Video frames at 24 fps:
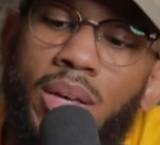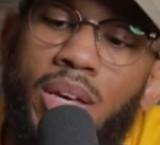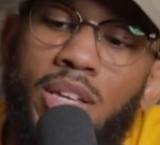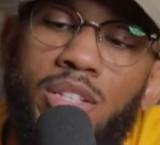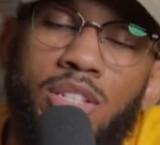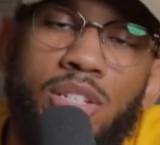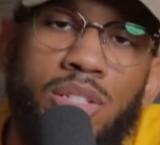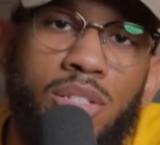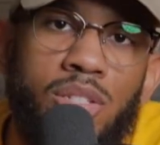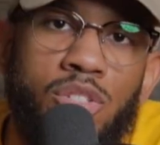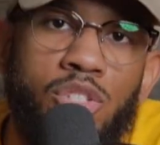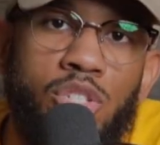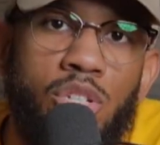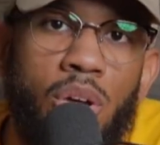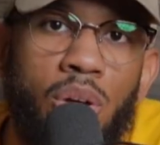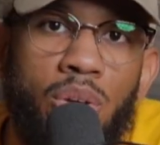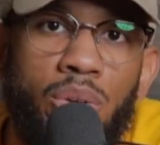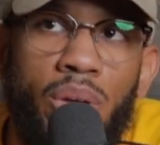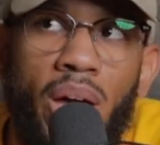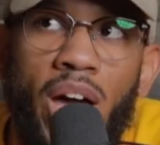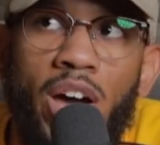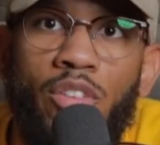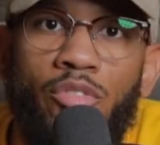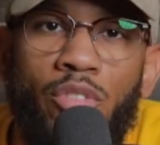just to show
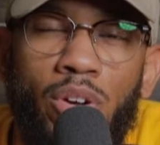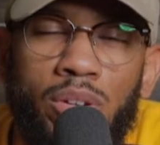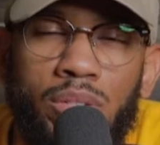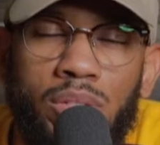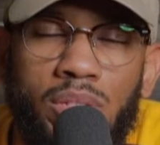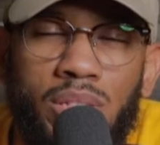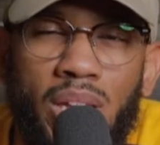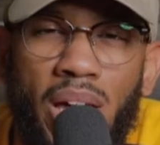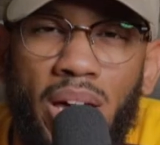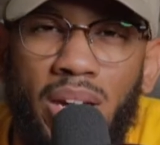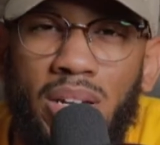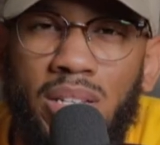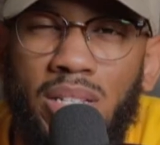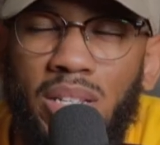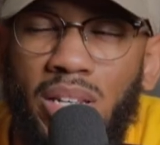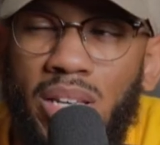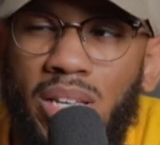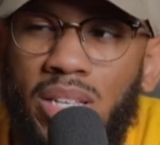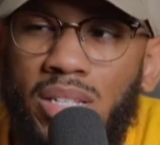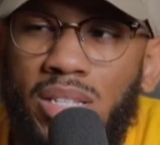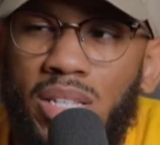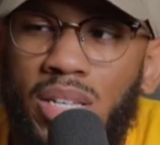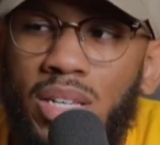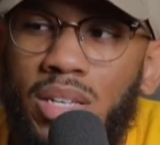you how versatile this
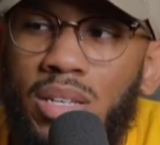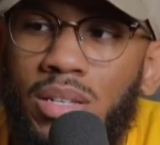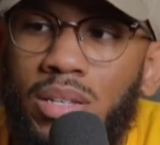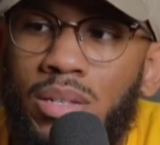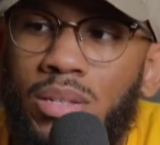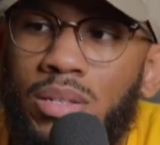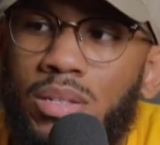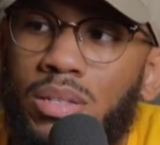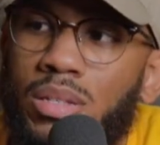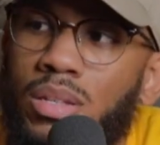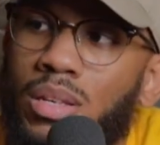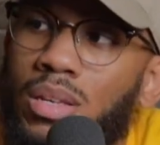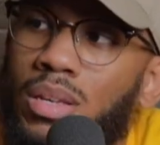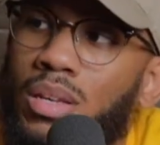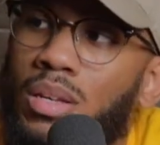lens is.